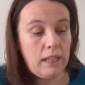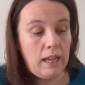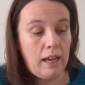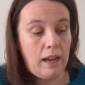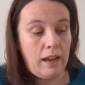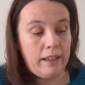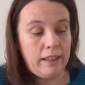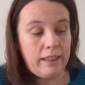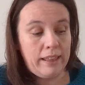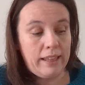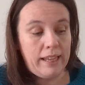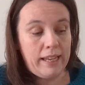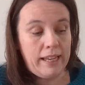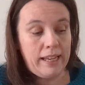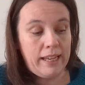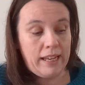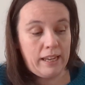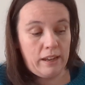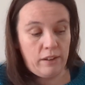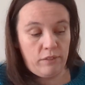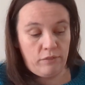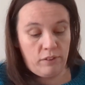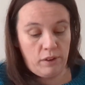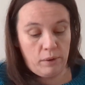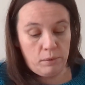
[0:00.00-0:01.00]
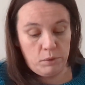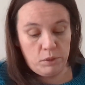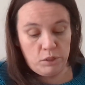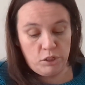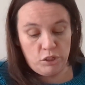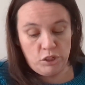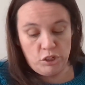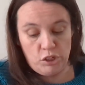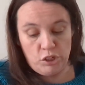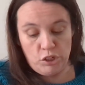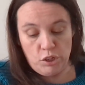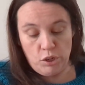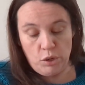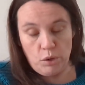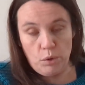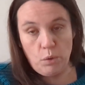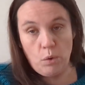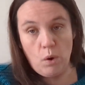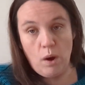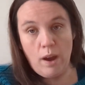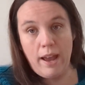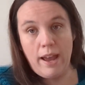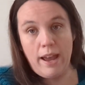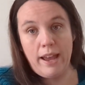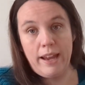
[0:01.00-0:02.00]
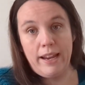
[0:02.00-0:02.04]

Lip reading: I think if I was to do